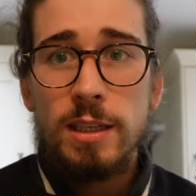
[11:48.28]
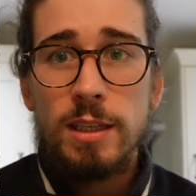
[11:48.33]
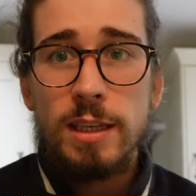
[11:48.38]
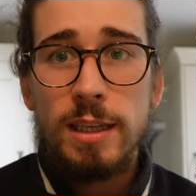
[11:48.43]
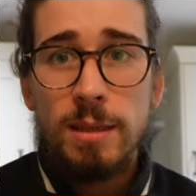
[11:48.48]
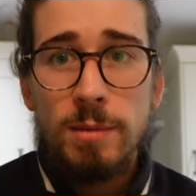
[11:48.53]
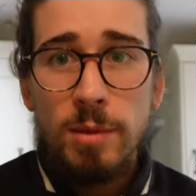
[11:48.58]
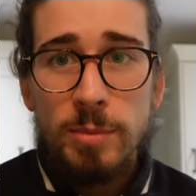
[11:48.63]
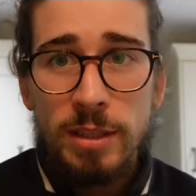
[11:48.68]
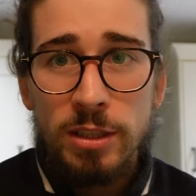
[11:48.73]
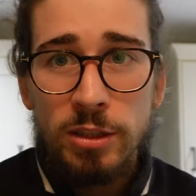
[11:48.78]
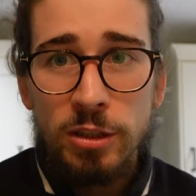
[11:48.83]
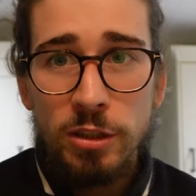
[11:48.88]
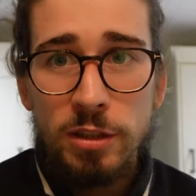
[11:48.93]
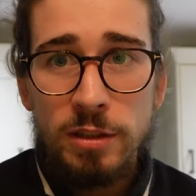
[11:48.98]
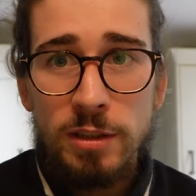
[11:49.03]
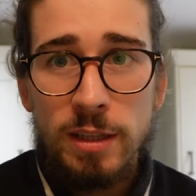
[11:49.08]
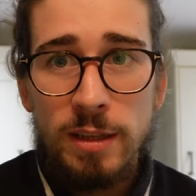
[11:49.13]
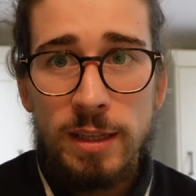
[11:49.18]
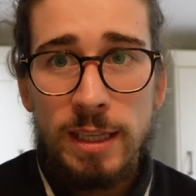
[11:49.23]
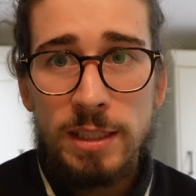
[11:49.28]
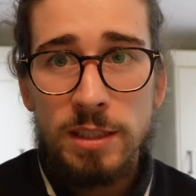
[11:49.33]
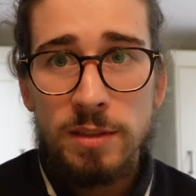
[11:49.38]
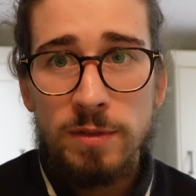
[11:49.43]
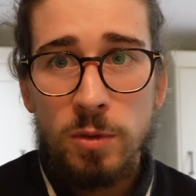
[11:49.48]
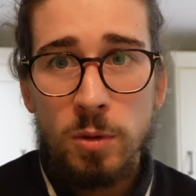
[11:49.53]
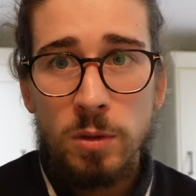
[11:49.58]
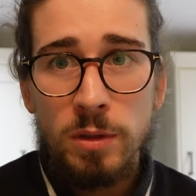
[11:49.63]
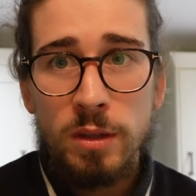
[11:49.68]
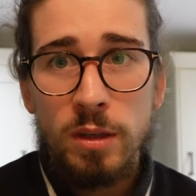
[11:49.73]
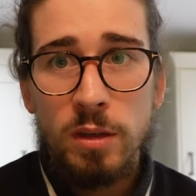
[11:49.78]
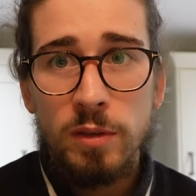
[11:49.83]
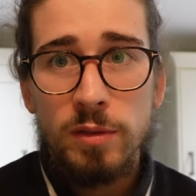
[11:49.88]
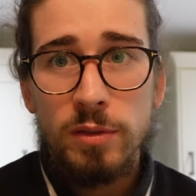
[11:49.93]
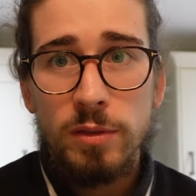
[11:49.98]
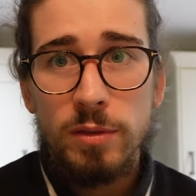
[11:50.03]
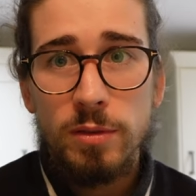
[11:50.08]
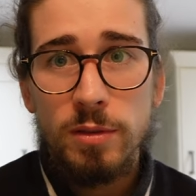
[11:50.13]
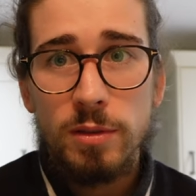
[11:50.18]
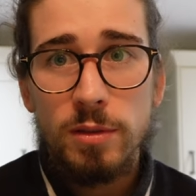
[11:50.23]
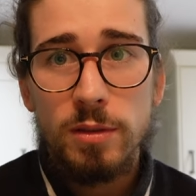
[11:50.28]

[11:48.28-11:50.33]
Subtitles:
And I'm a bit gutted that that's fallen off,